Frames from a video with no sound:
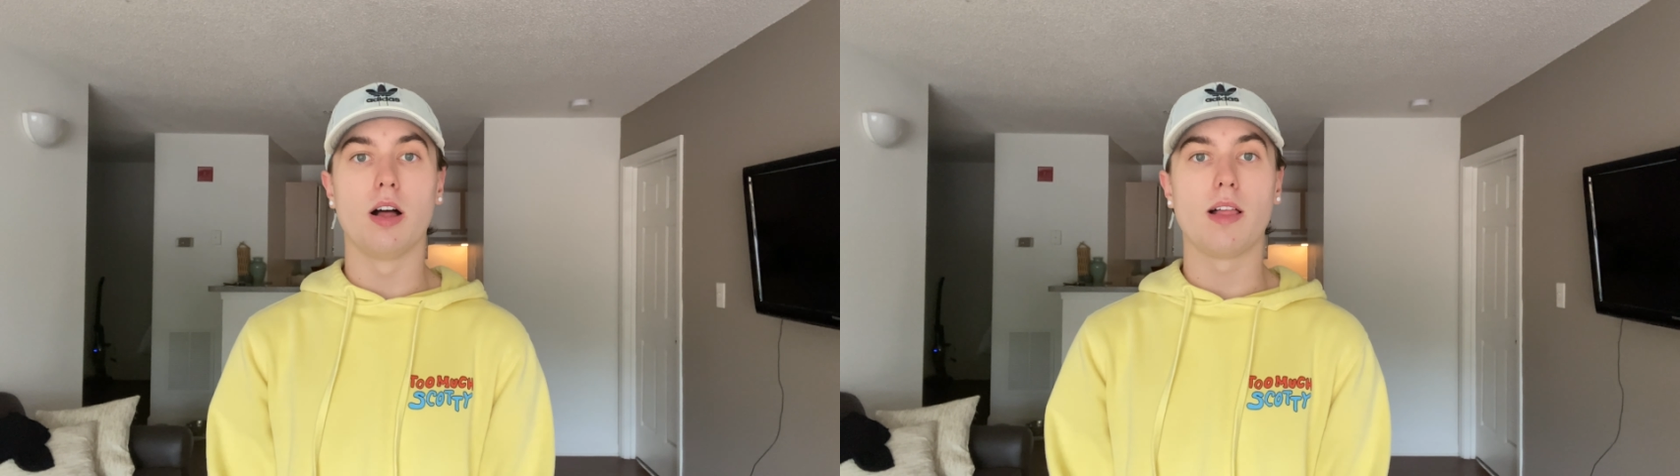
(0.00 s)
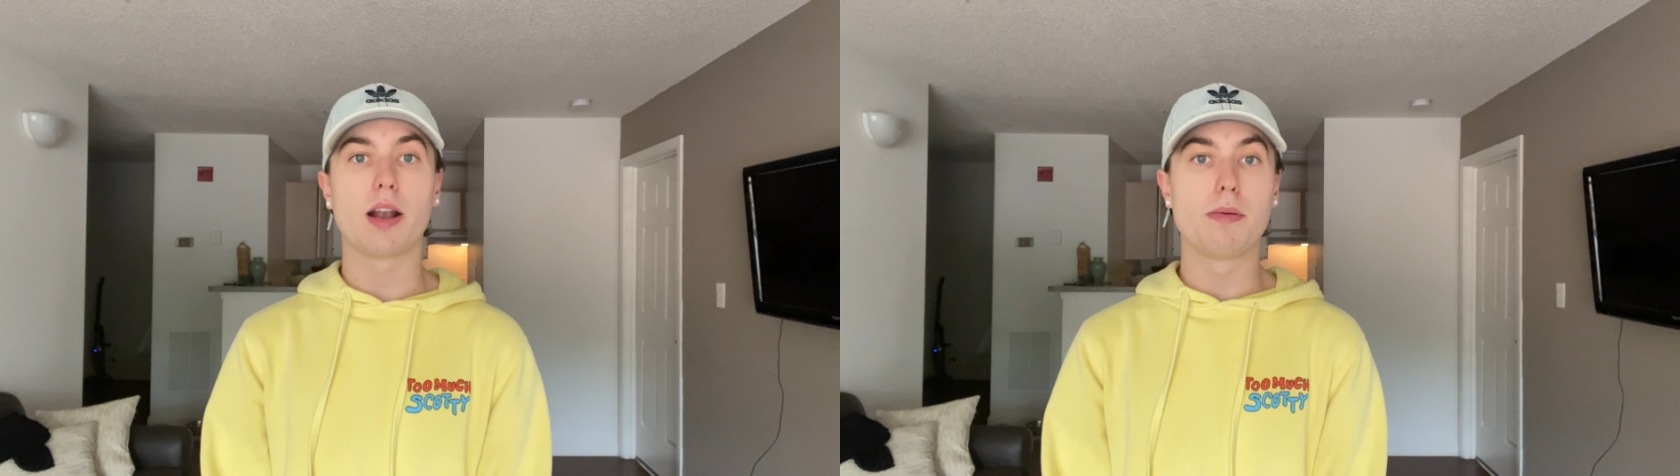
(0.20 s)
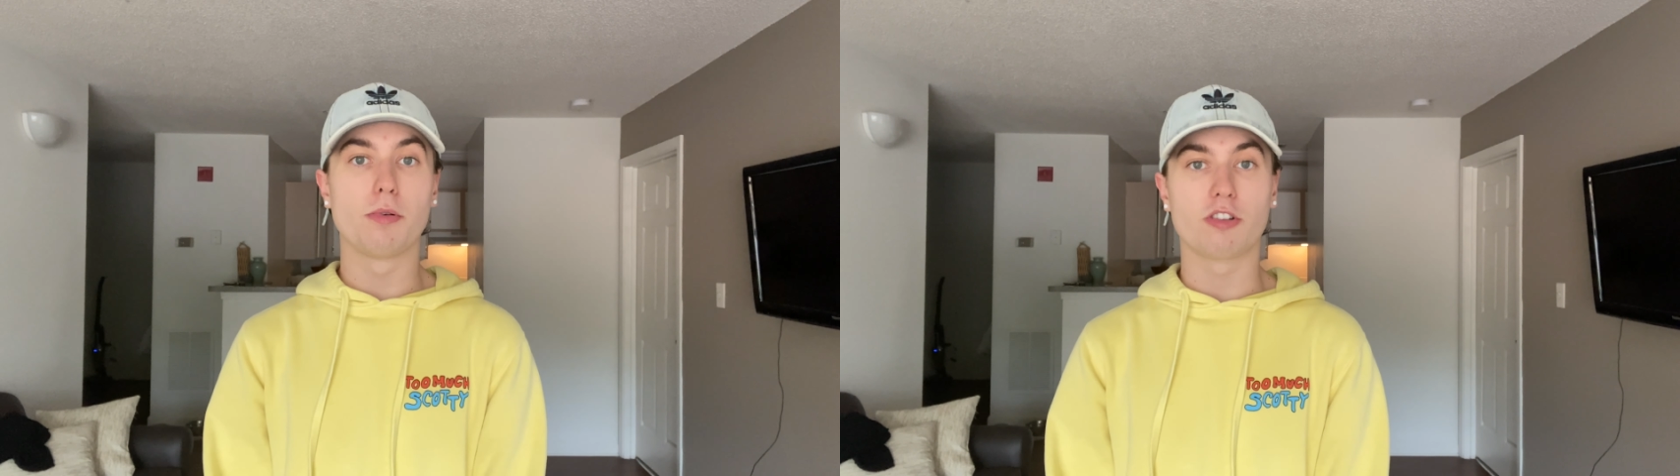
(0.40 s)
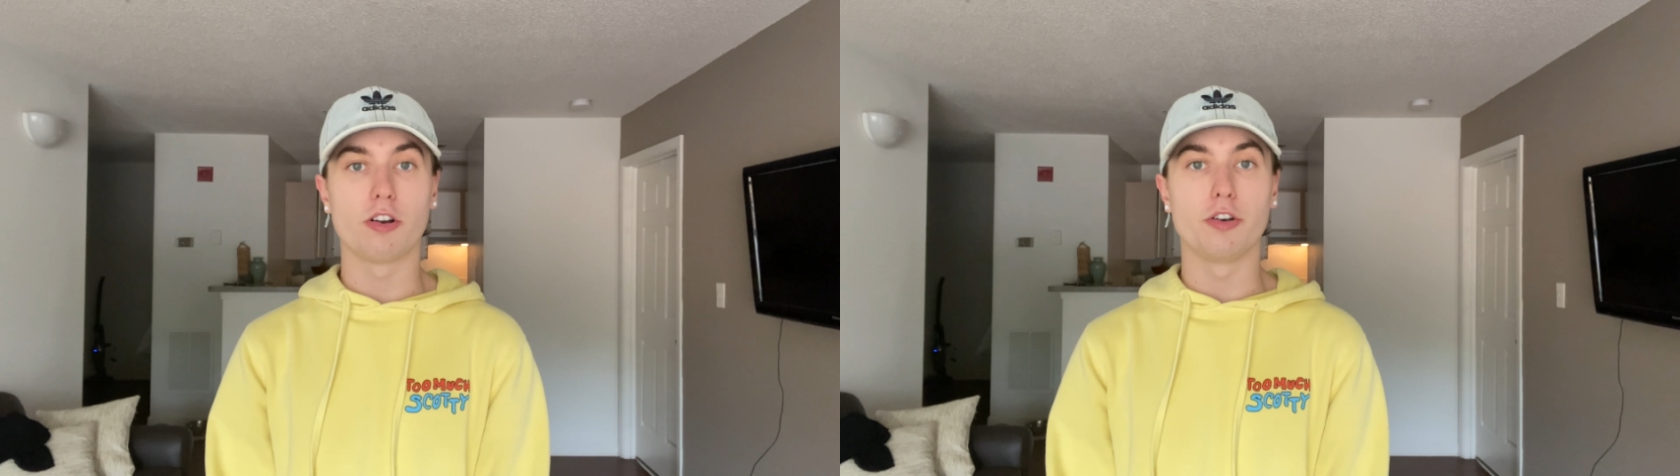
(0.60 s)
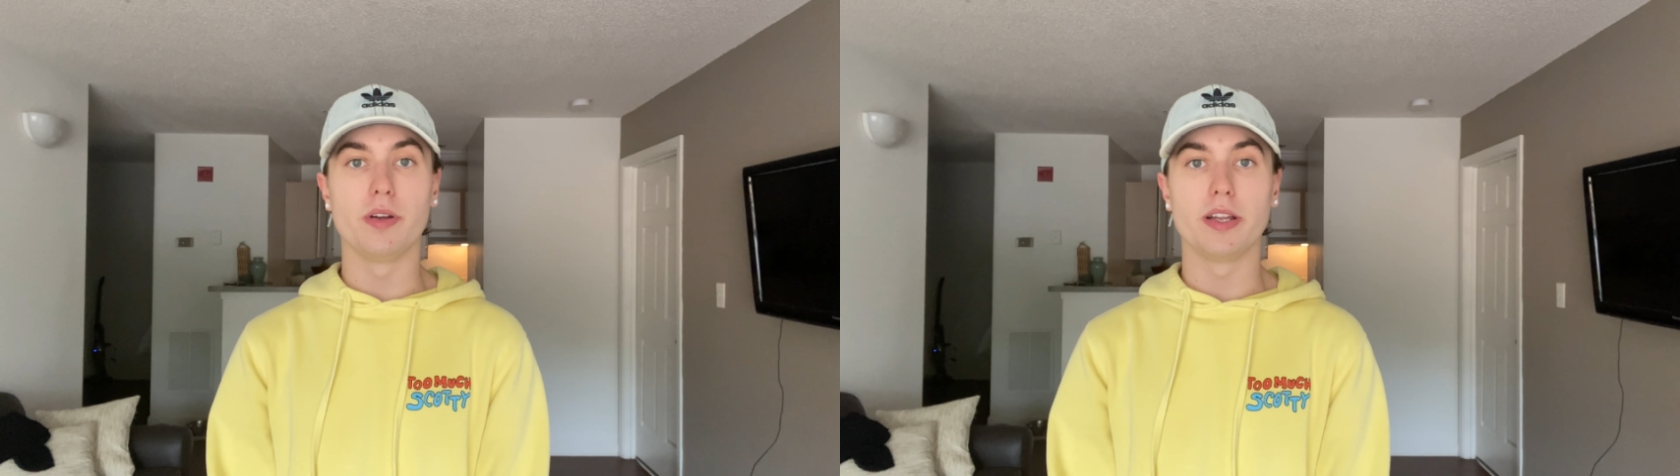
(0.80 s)
lot of people
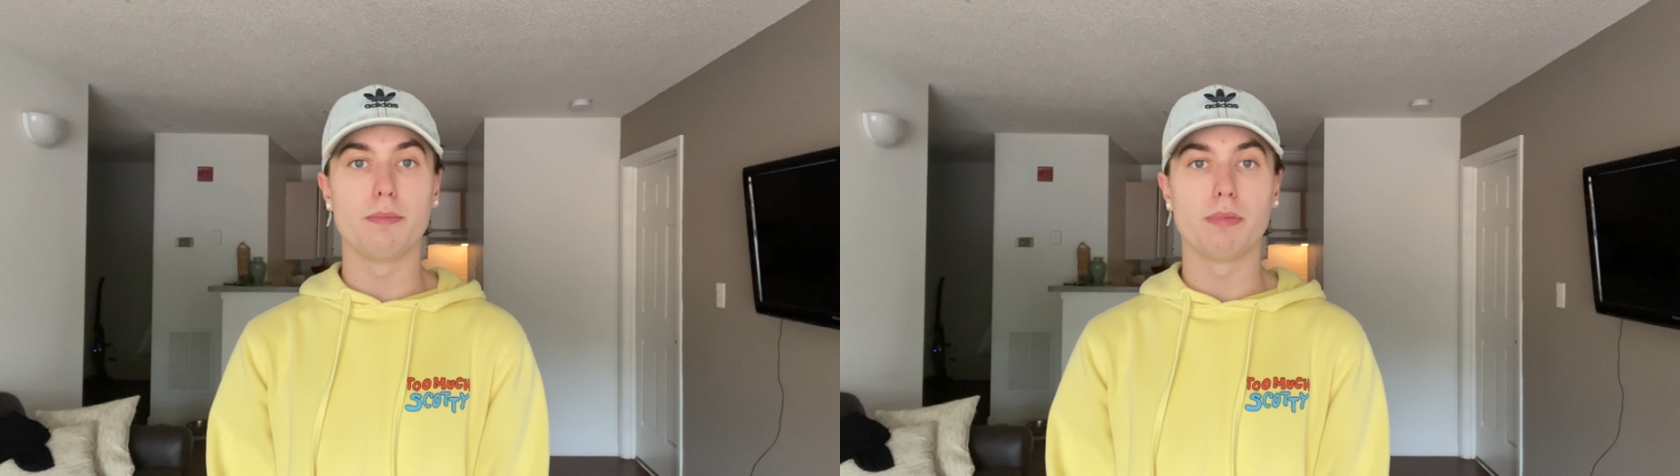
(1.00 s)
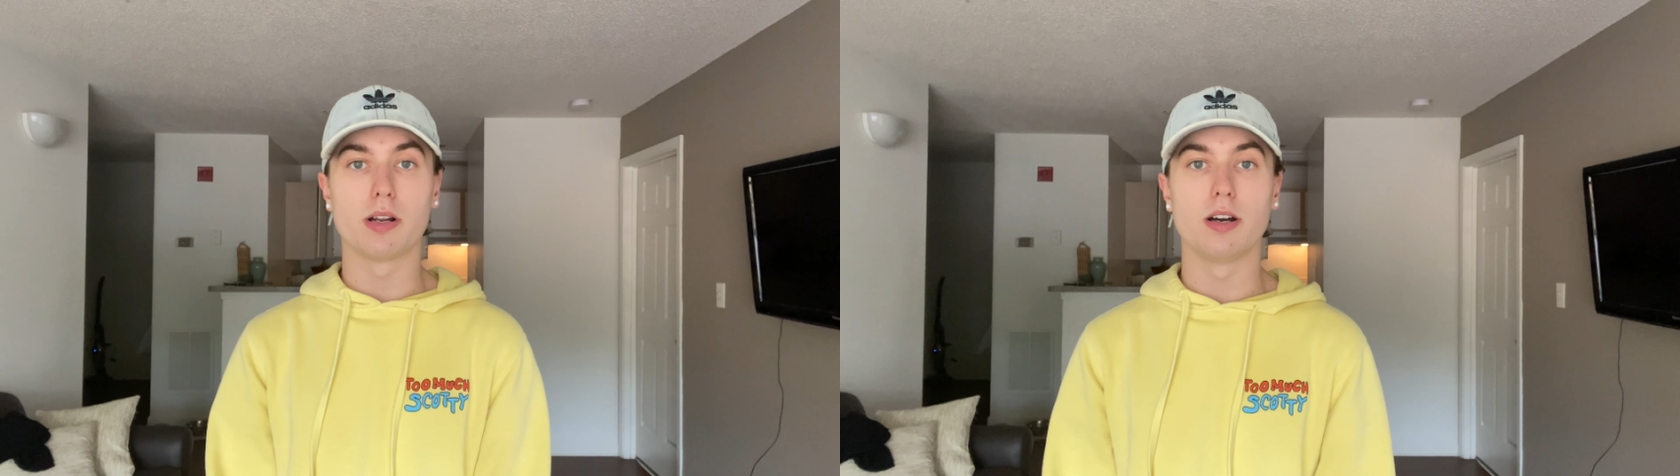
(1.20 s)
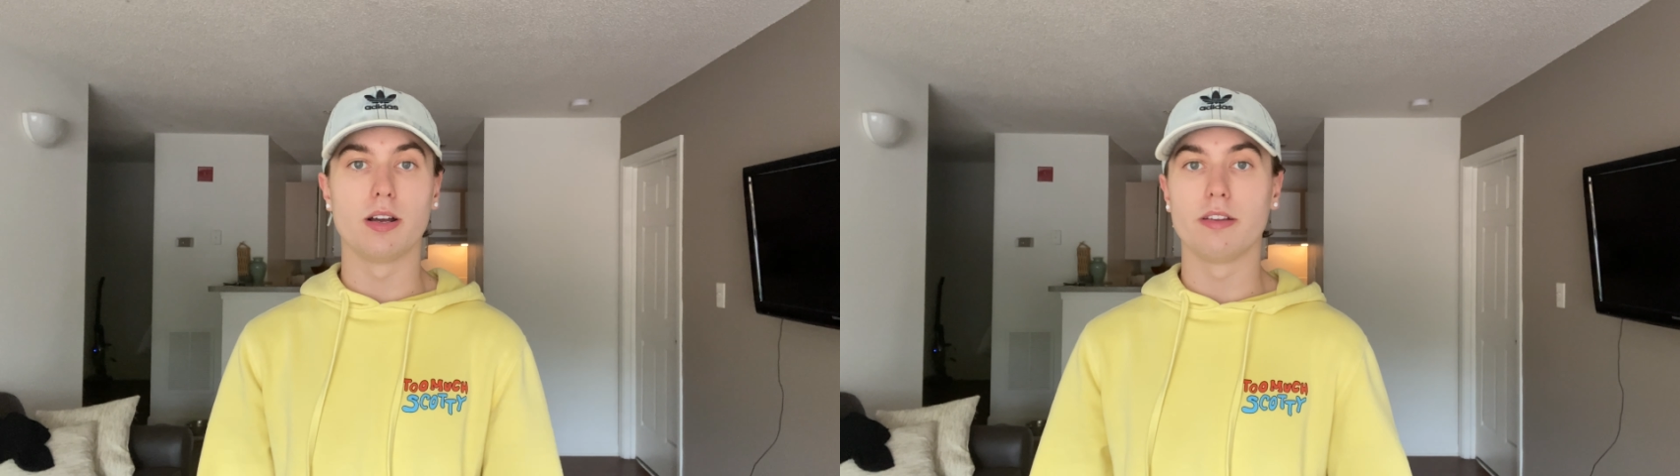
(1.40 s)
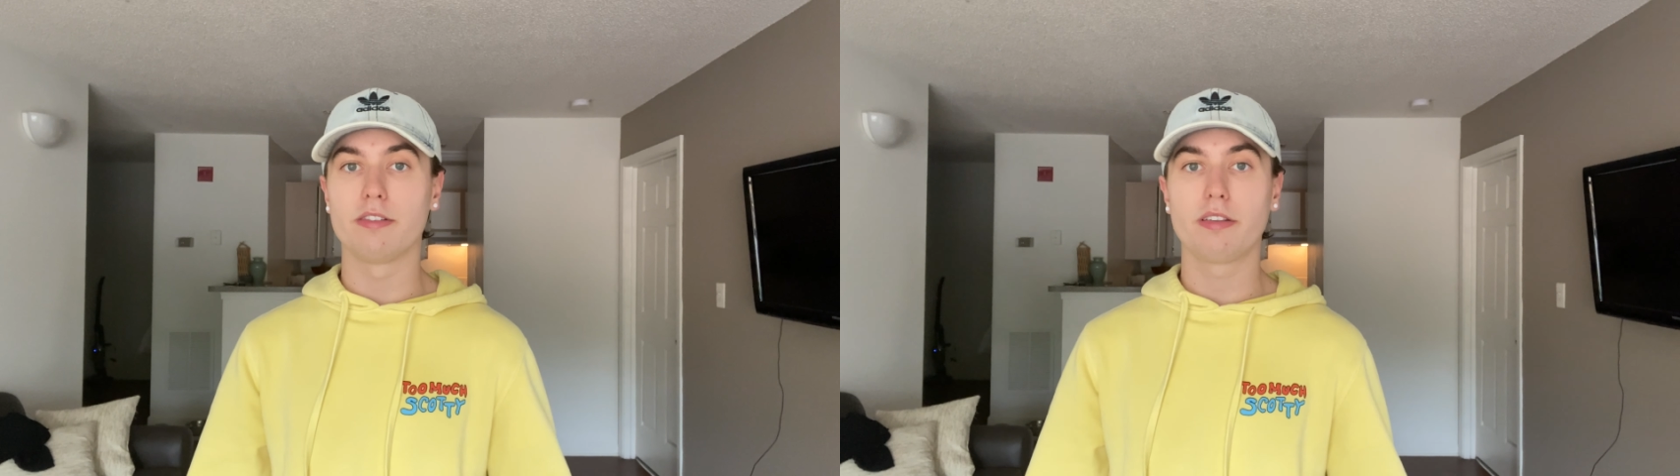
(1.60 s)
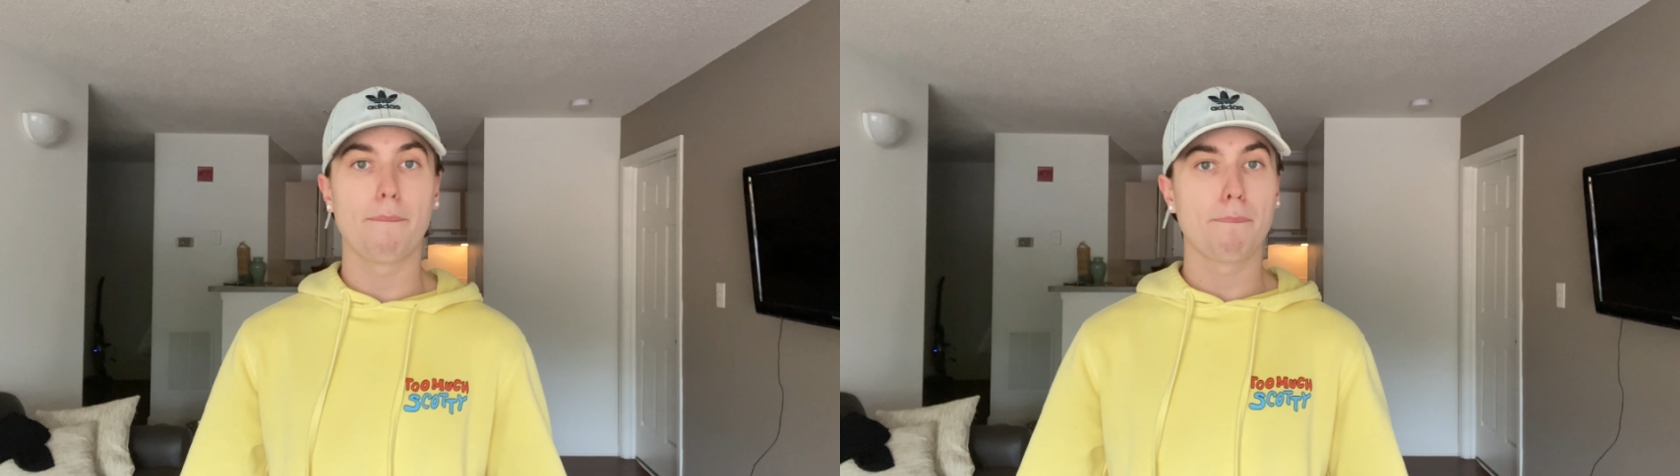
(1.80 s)
start doing it because,